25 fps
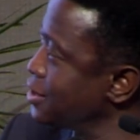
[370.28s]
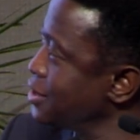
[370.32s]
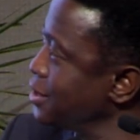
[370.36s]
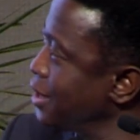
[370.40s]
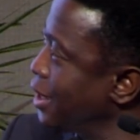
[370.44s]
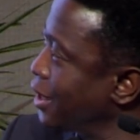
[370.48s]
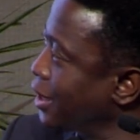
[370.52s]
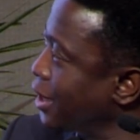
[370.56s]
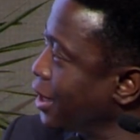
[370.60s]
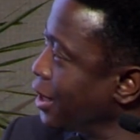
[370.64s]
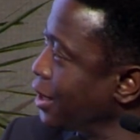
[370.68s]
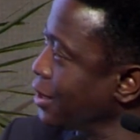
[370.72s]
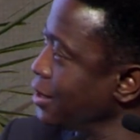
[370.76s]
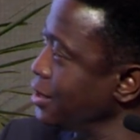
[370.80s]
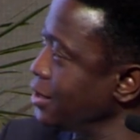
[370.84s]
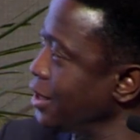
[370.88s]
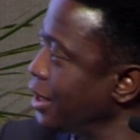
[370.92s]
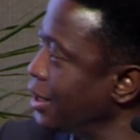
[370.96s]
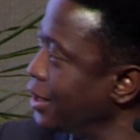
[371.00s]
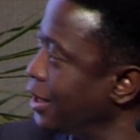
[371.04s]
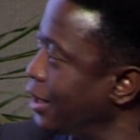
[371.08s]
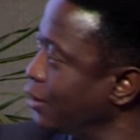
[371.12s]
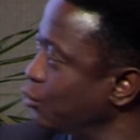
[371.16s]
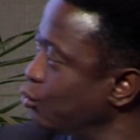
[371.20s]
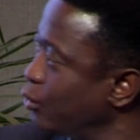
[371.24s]
again
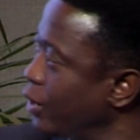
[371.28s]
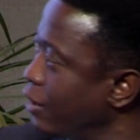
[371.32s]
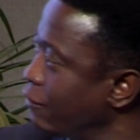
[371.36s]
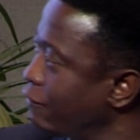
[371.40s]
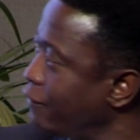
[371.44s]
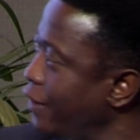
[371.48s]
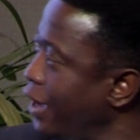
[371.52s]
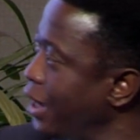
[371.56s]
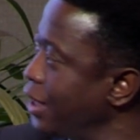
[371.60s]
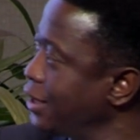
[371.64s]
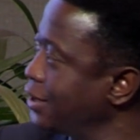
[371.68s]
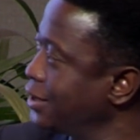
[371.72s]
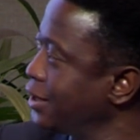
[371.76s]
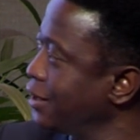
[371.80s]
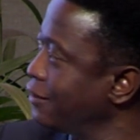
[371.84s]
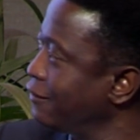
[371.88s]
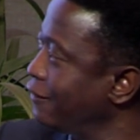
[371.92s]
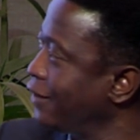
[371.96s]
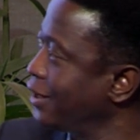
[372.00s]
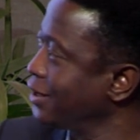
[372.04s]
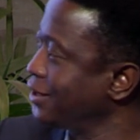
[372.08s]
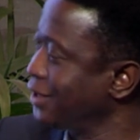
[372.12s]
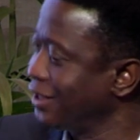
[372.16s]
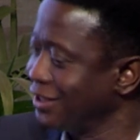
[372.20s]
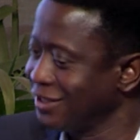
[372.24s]
here that we have 18
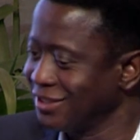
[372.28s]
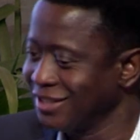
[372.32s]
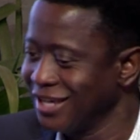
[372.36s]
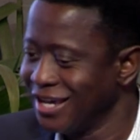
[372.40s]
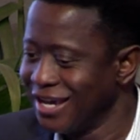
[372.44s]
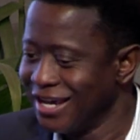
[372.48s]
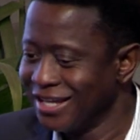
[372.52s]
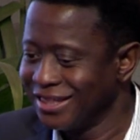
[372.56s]
versus,